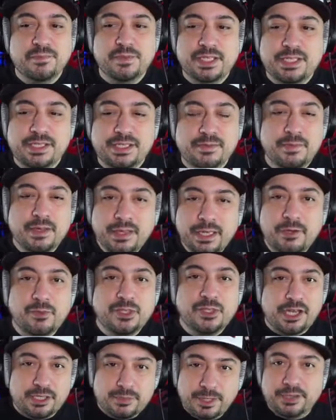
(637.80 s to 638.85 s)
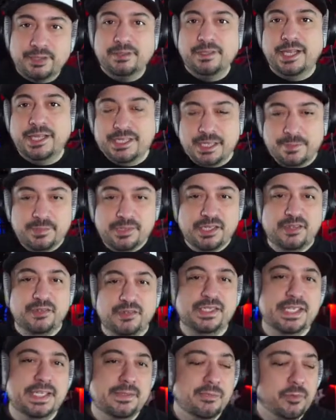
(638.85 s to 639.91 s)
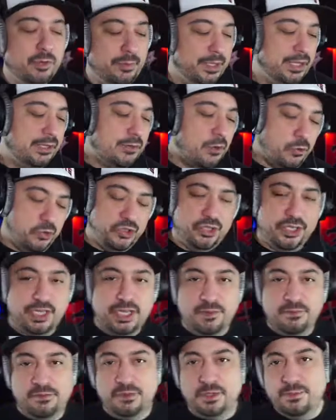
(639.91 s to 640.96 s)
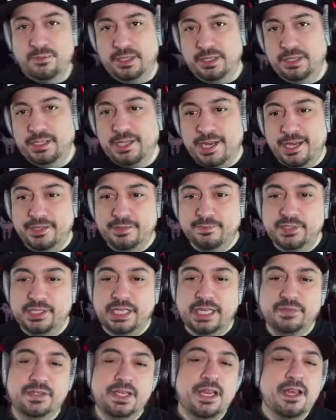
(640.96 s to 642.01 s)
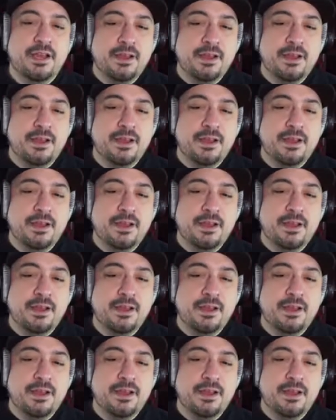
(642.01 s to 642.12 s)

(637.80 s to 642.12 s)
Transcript: is, like we talked about in the last episode, says more about the culture it comes from than the god themselves.